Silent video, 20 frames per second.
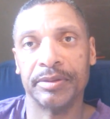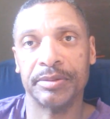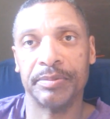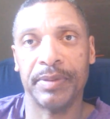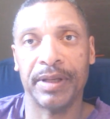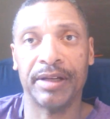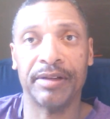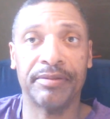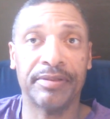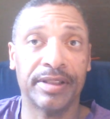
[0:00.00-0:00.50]

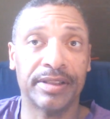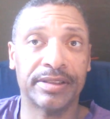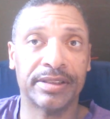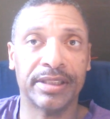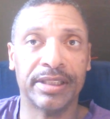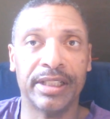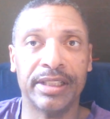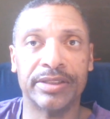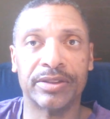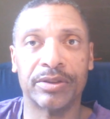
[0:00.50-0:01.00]
benefits.
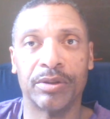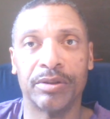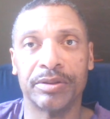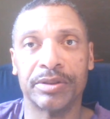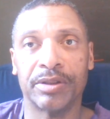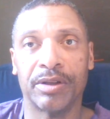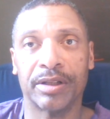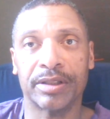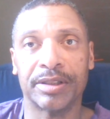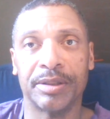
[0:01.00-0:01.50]
And he sort of
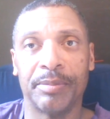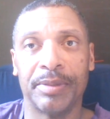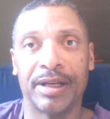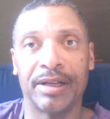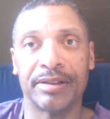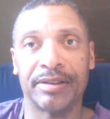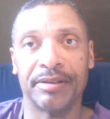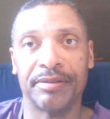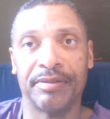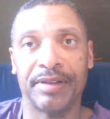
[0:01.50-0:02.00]
talked
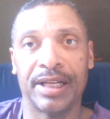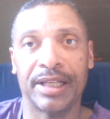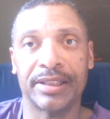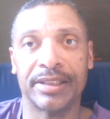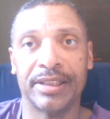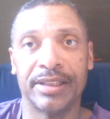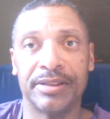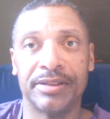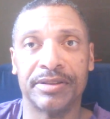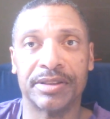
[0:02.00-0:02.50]
about the
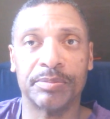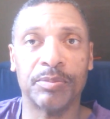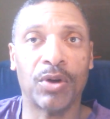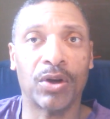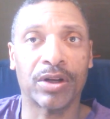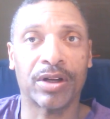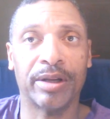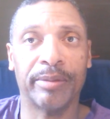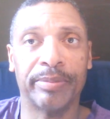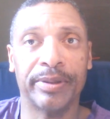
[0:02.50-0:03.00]
fact that
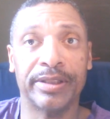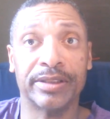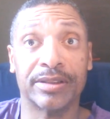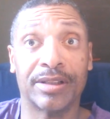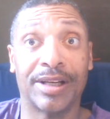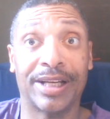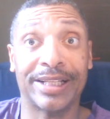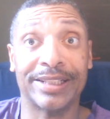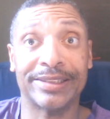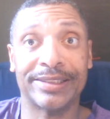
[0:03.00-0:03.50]
small companies
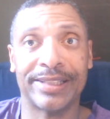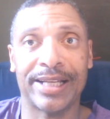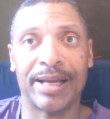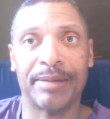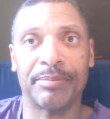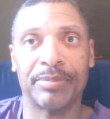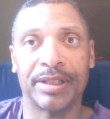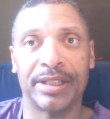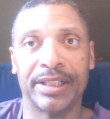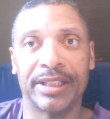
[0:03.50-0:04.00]
are like
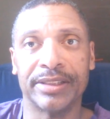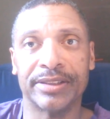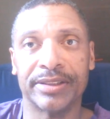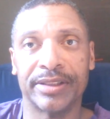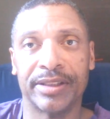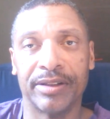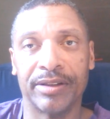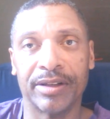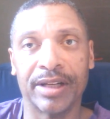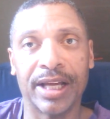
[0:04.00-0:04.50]
saplings
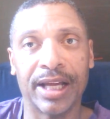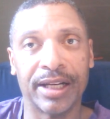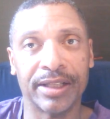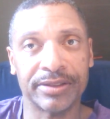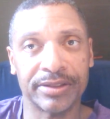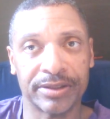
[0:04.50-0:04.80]
that are kind of